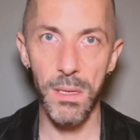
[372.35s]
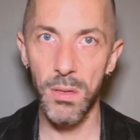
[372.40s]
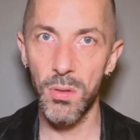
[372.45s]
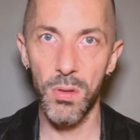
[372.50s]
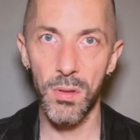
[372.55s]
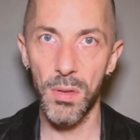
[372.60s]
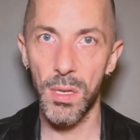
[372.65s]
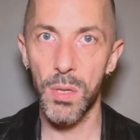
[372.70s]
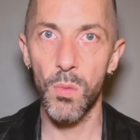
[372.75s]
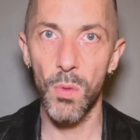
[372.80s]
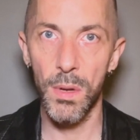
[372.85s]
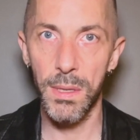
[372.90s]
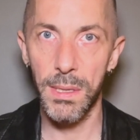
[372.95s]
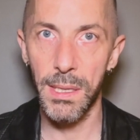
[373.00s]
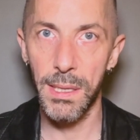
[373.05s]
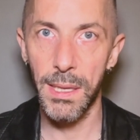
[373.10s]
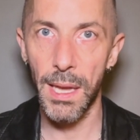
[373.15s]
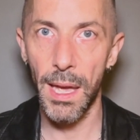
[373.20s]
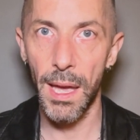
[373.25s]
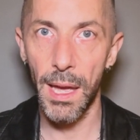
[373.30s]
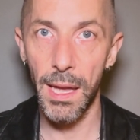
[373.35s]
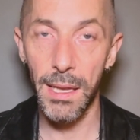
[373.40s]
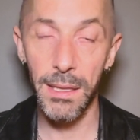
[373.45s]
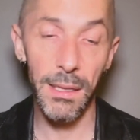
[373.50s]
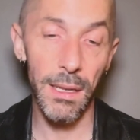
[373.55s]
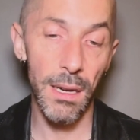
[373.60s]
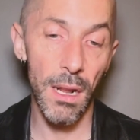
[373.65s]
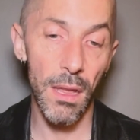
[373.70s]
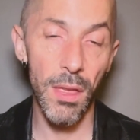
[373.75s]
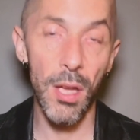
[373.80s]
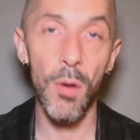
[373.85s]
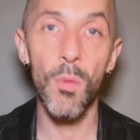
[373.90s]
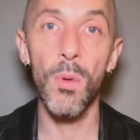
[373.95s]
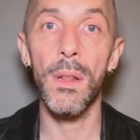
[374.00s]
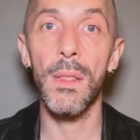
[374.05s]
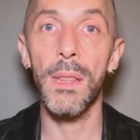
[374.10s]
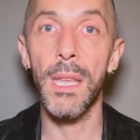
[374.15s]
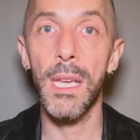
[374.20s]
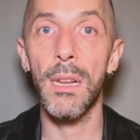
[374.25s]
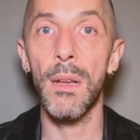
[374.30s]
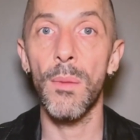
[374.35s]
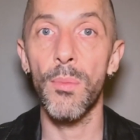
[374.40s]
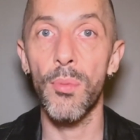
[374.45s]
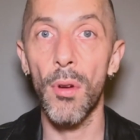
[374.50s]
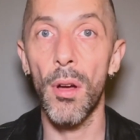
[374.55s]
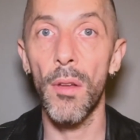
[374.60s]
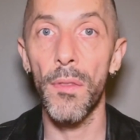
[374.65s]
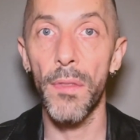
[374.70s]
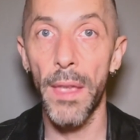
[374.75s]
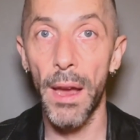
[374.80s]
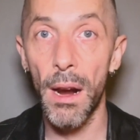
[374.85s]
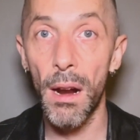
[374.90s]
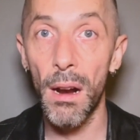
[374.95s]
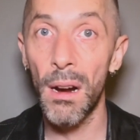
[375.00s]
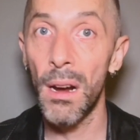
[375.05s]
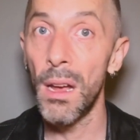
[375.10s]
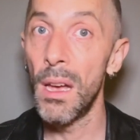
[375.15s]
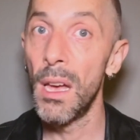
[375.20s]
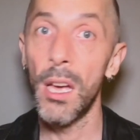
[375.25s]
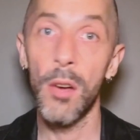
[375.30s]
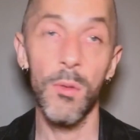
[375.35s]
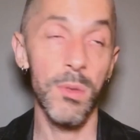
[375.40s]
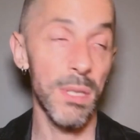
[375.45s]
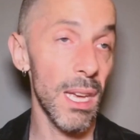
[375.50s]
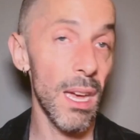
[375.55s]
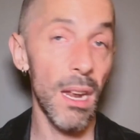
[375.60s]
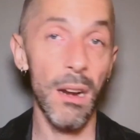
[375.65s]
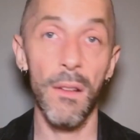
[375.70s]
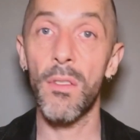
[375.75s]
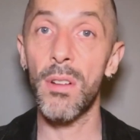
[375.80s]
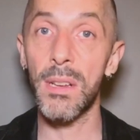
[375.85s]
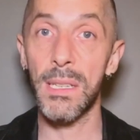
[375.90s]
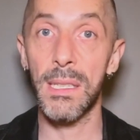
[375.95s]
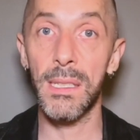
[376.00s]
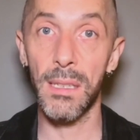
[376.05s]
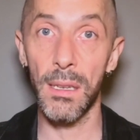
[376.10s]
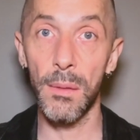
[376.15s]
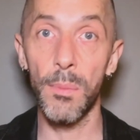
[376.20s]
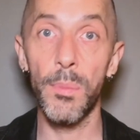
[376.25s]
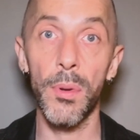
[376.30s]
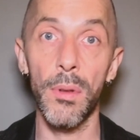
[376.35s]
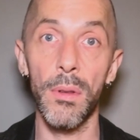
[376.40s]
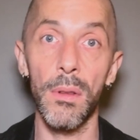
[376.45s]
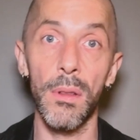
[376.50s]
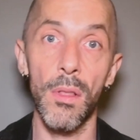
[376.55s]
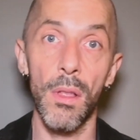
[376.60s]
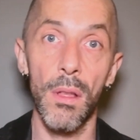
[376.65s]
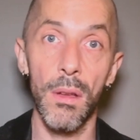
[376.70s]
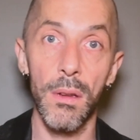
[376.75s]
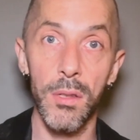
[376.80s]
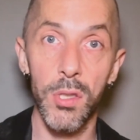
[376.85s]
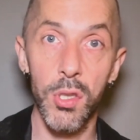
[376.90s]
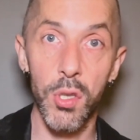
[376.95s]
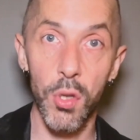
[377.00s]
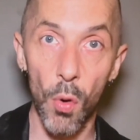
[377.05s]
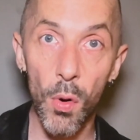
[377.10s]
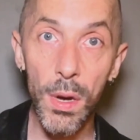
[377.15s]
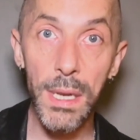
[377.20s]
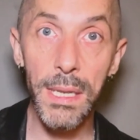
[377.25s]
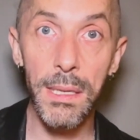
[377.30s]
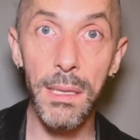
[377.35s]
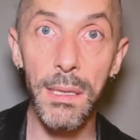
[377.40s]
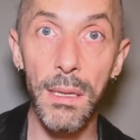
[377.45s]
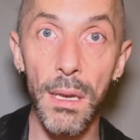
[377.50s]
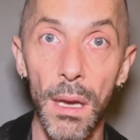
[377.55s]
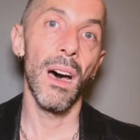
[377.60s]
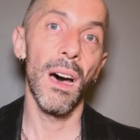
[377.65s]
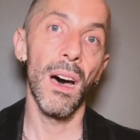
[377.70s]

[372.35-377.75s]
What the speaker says: She just wants it to end. And I think what Lena brought there was, again, a very simple choice.